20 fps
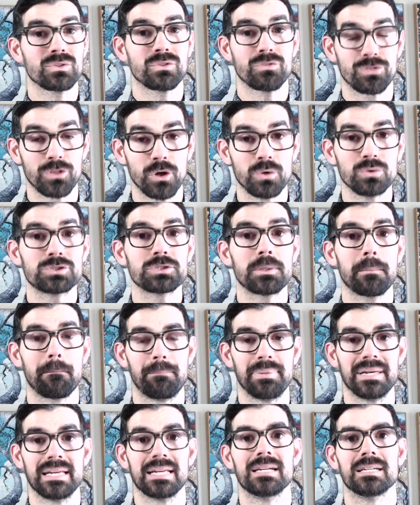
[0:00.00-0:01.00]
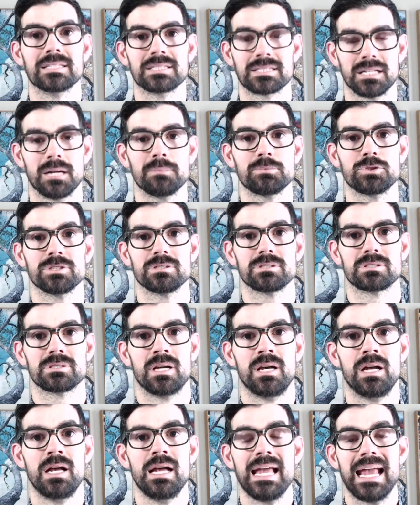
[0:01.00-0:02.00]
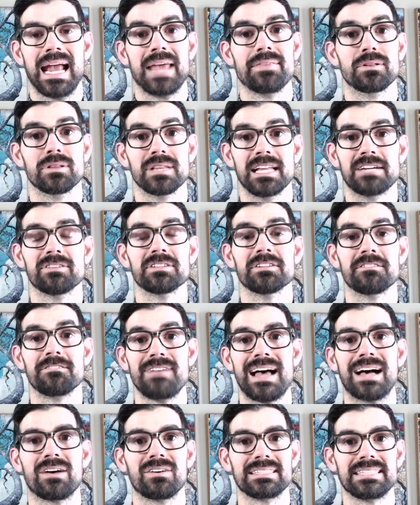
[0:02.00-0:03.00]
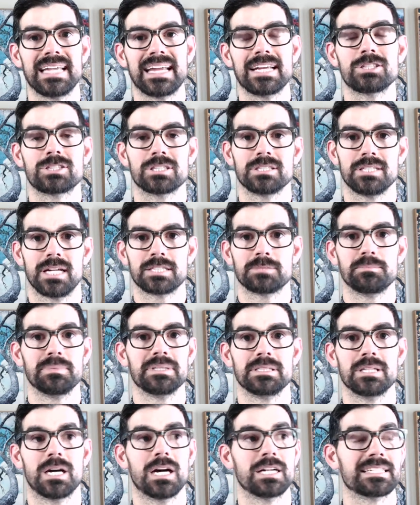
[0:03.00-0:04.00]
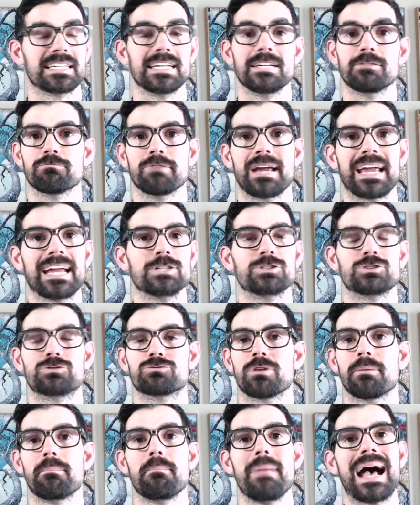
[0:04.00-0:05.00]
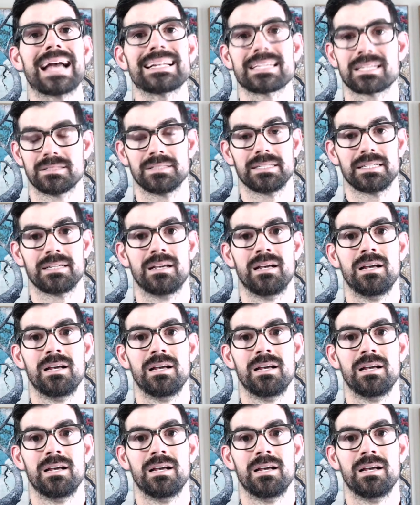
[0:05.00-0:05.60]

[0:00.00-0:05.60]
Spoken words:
Those are big assumptions. And the level of validation that's been done can range dramatically